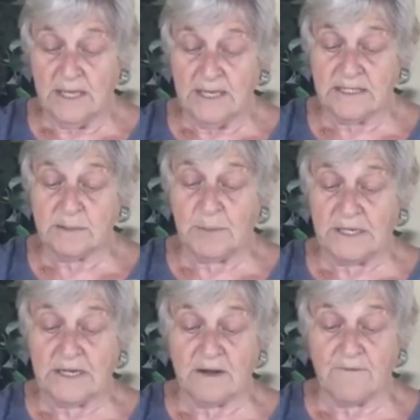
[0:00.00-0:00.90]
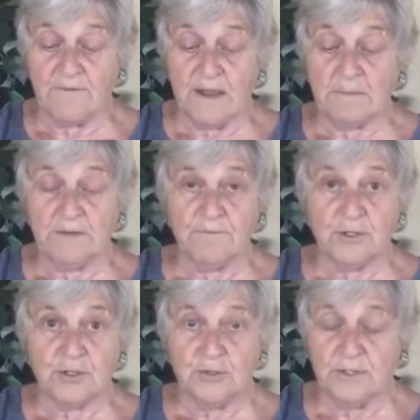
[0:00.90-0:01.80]
It's been in our family for
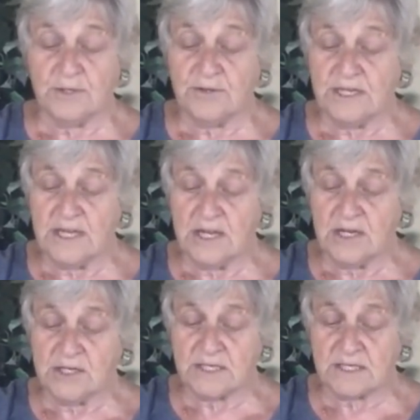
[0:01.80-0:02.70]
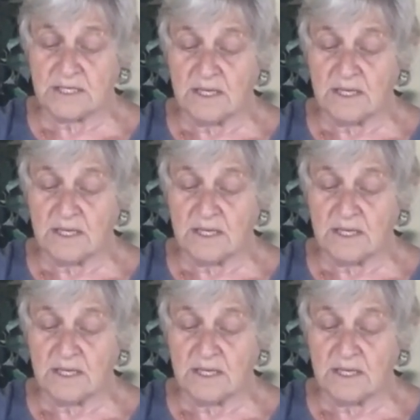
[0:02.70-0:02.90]
200 years.